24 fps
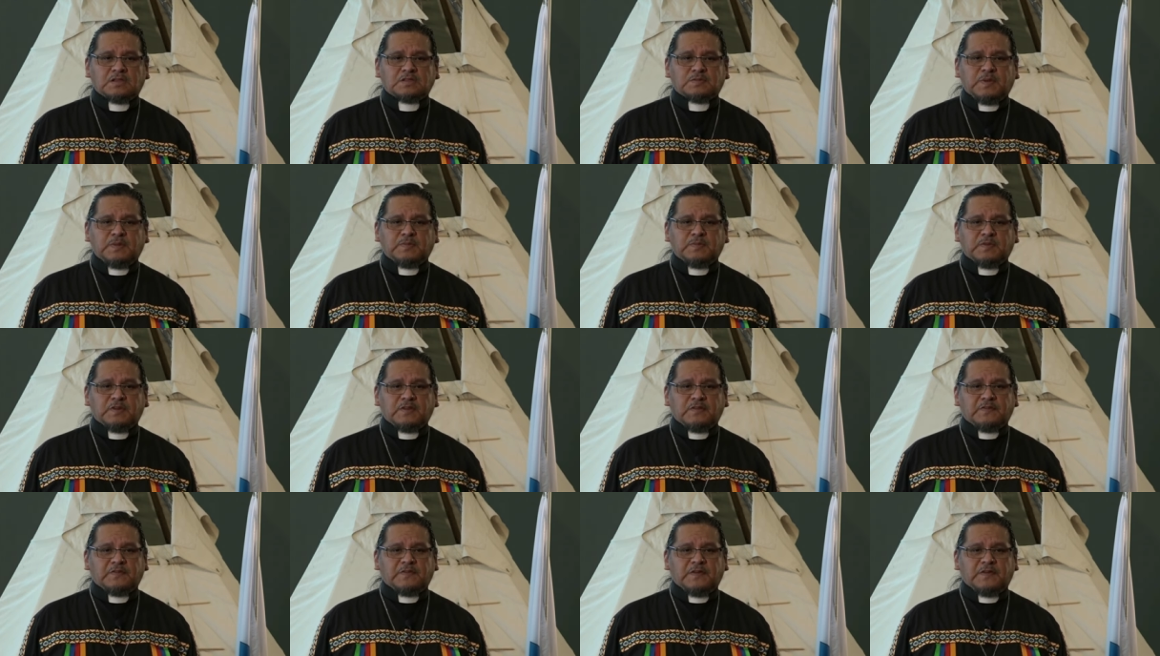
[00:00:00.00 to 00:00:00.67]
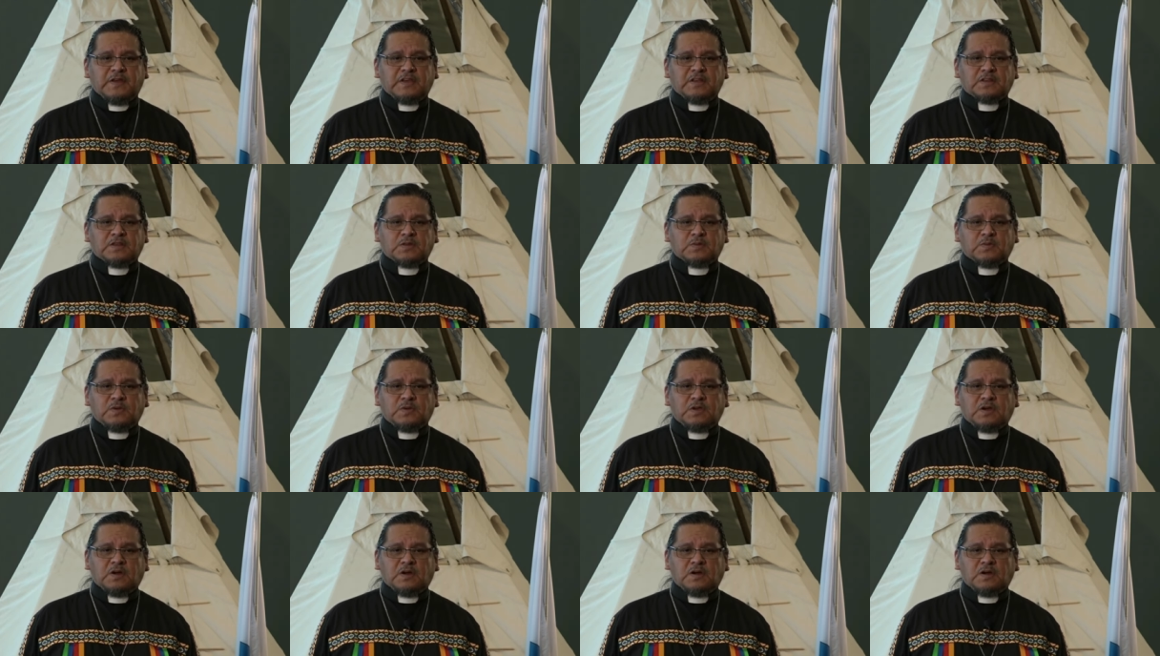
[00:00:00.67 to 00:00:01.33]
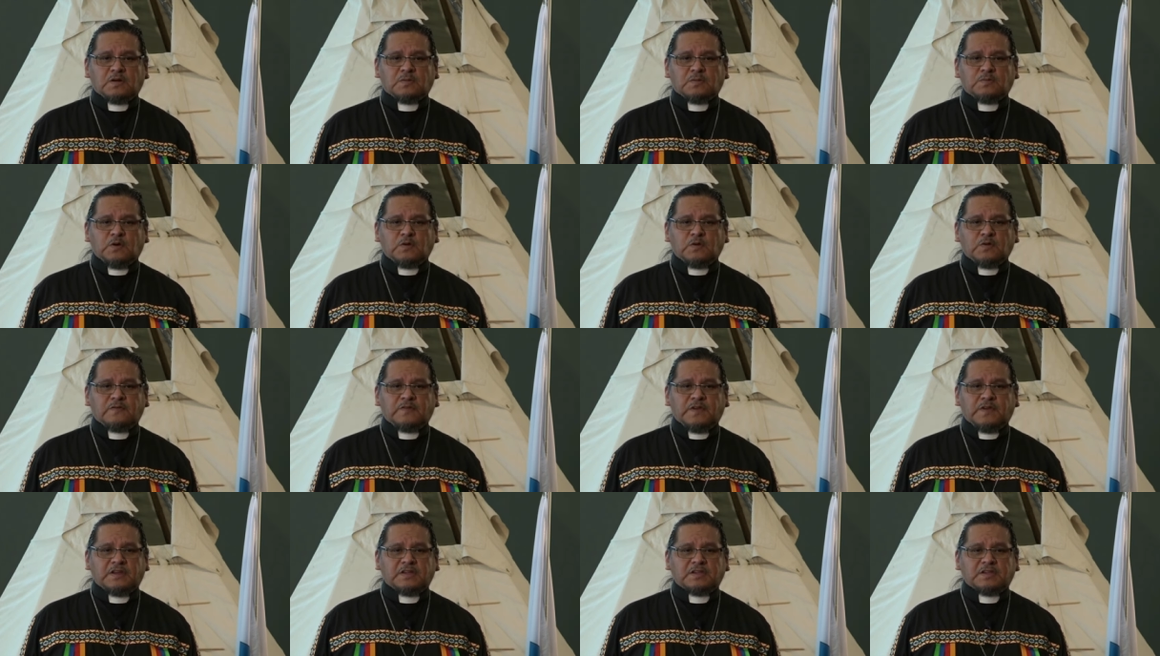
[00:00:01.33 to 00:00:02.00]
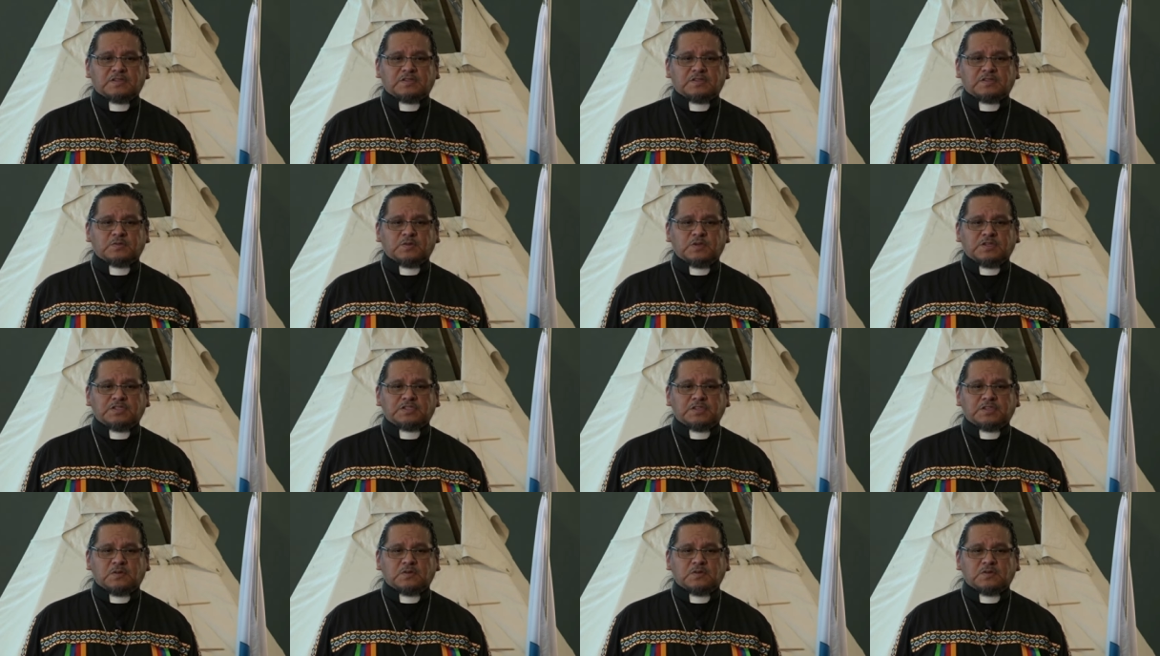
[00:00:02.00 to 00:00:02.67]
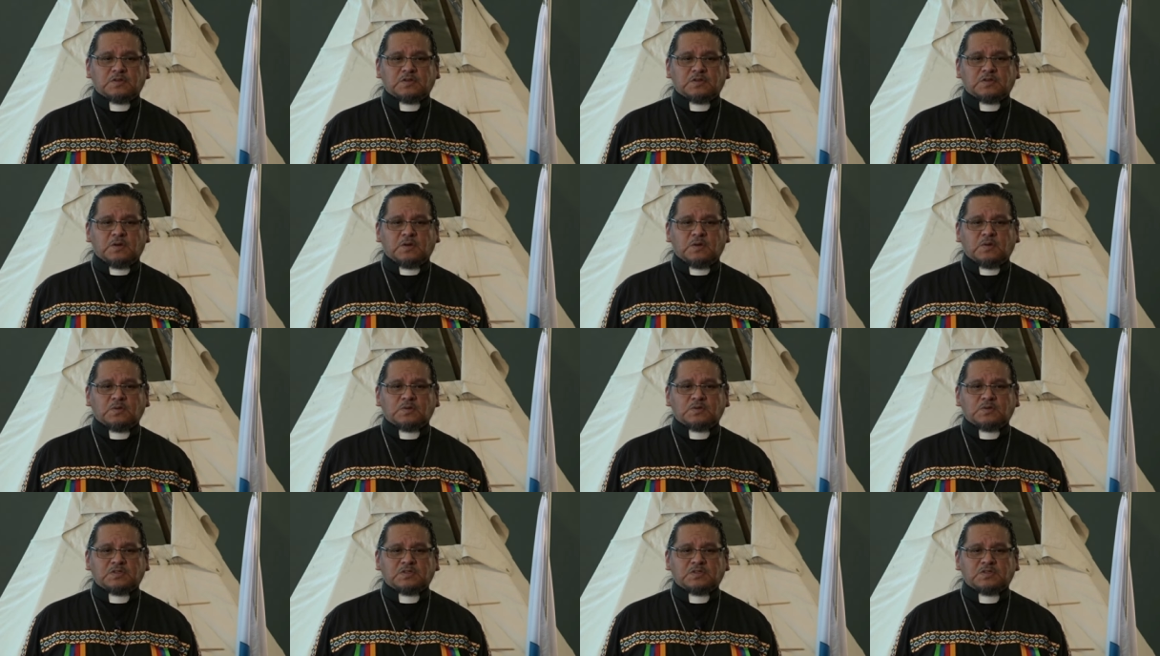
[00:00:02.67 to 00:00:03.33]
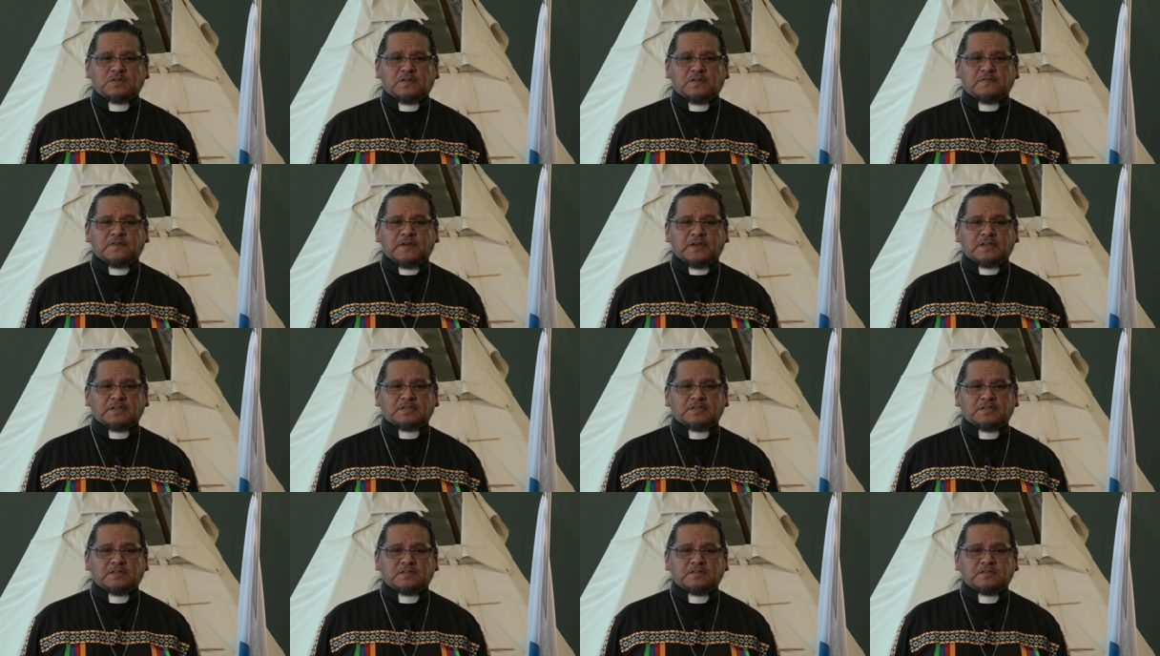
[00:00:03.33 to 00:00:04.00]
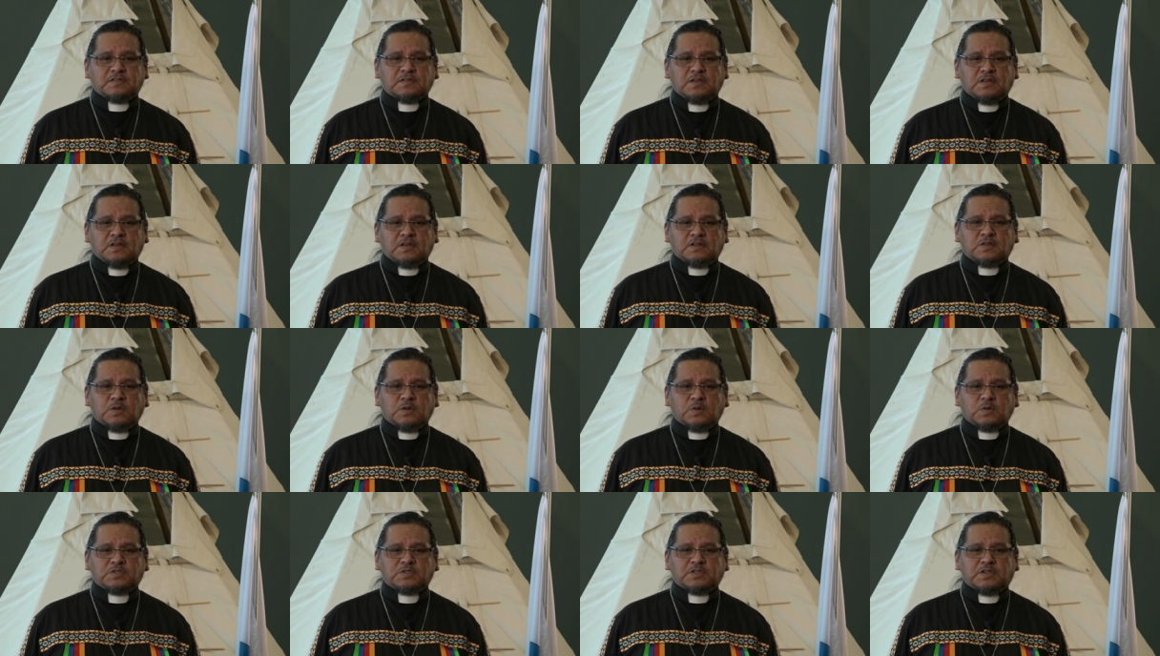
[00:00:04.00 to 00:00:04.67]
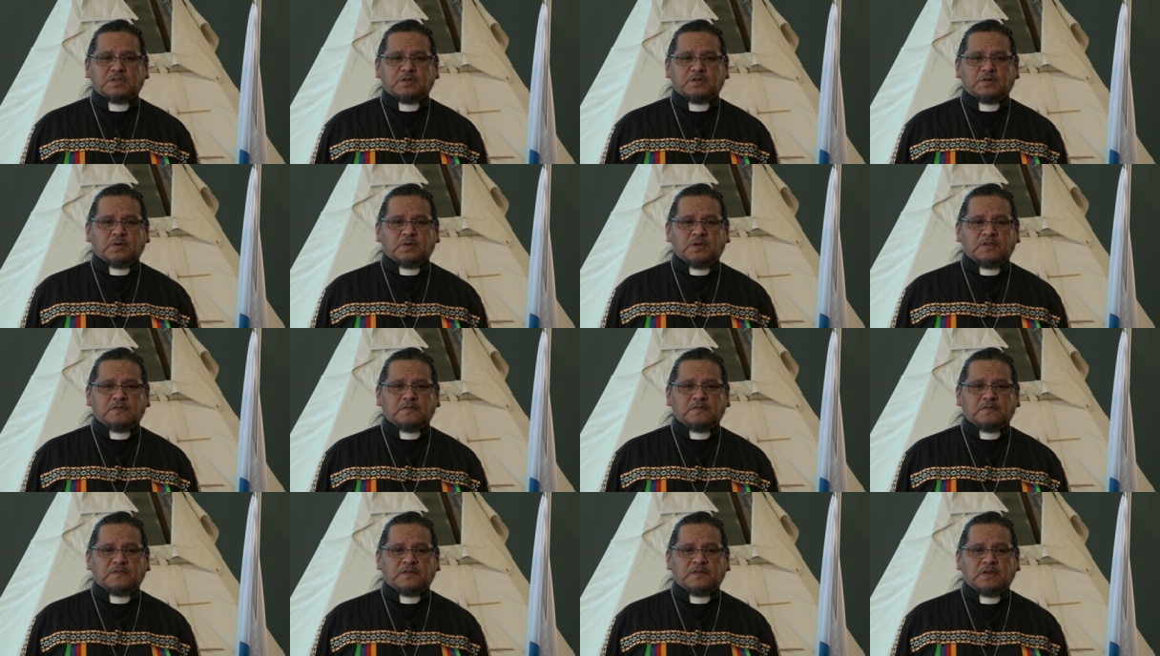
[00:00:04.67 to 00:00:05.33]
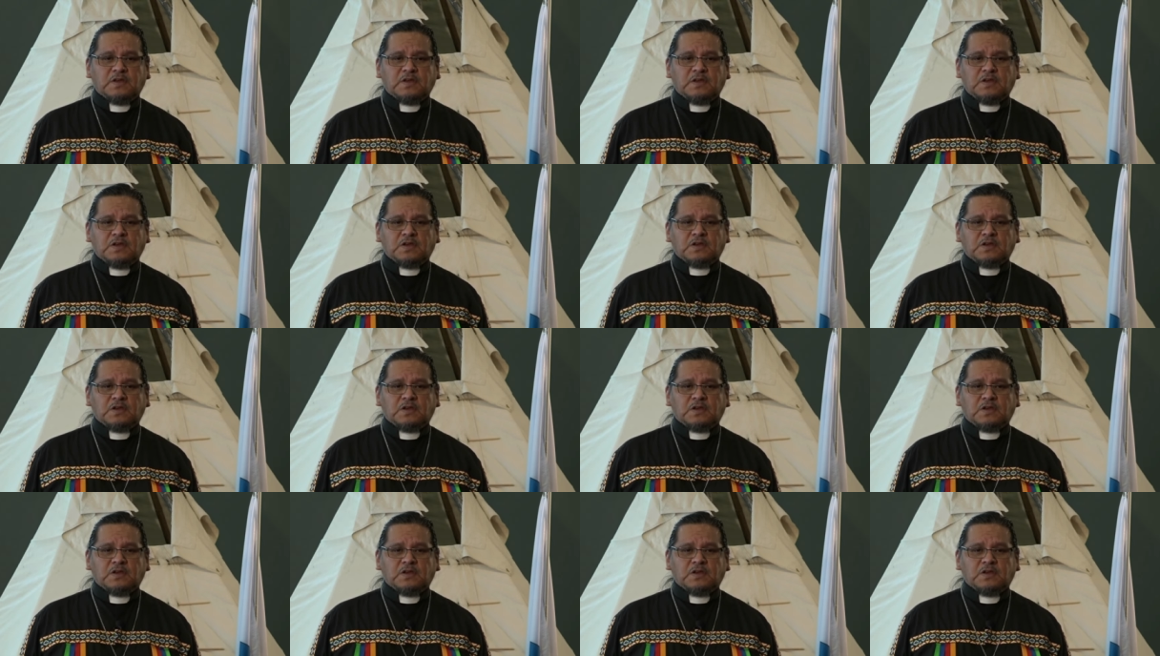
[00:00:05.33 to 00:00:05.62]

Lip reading: As people of faith, we are motivated to reach out to those affected, those in grief,